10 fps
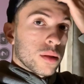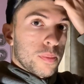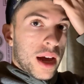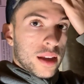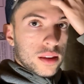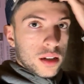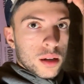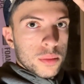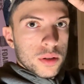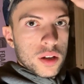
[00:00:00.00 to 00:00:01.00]

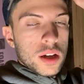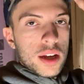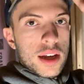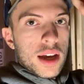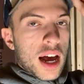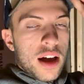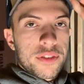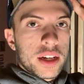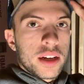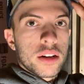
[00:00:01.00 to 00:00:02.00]
bathtub, have
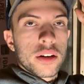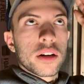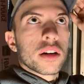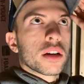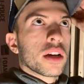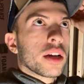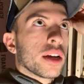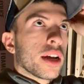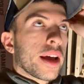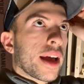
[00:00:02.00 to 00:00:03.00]
it here,
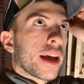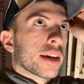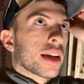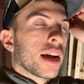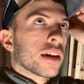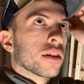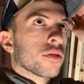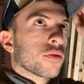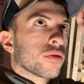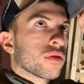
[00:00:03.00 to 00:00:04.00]
and kind
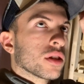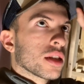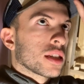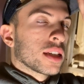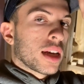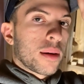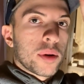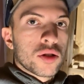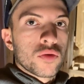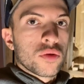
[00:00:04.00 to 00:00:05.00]
of see how
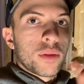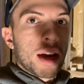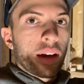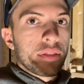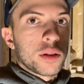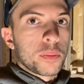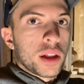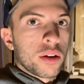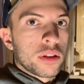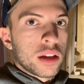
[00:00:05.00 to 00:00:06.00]
much room I have to
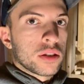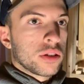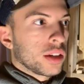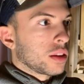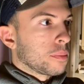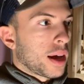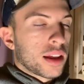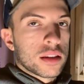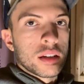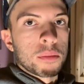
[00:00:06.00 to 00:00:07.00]
play with underneath the
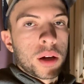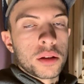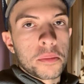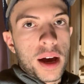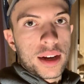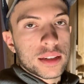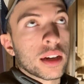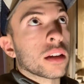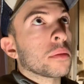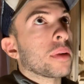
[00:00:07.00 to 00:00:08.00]
bathtub on the back
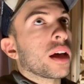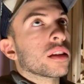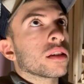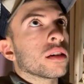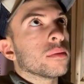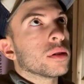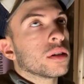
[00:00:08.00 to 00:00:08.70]
side of the bathtub.